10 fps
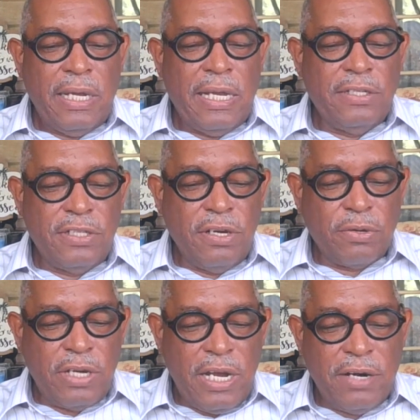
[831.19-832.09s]
And so
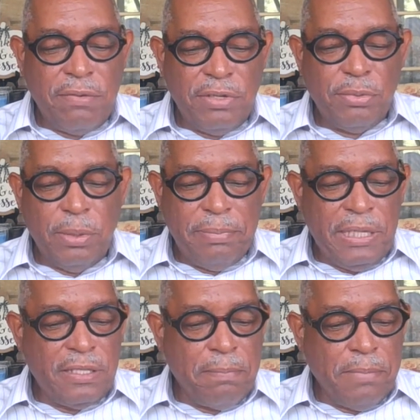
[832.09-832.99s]
Congress will
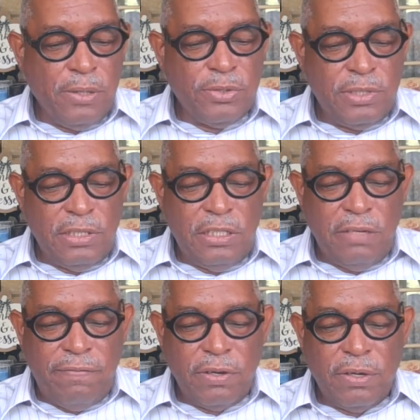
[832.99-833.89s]
be the most
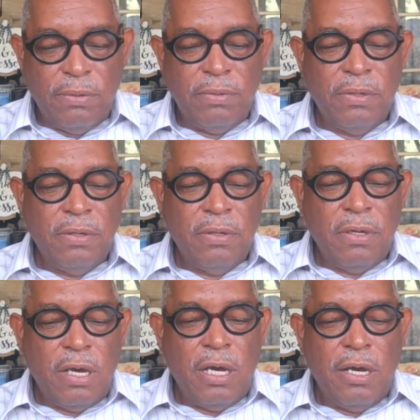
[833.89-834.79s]
difficult
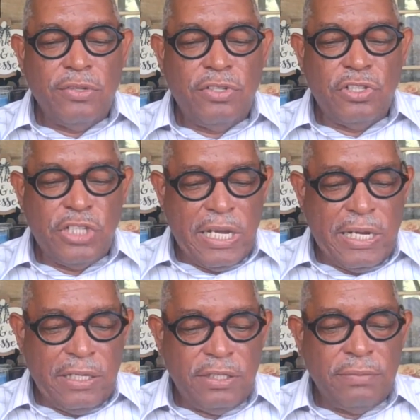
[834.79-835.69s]
to
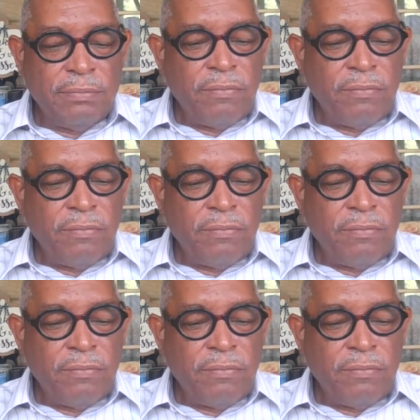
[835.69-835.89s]
change.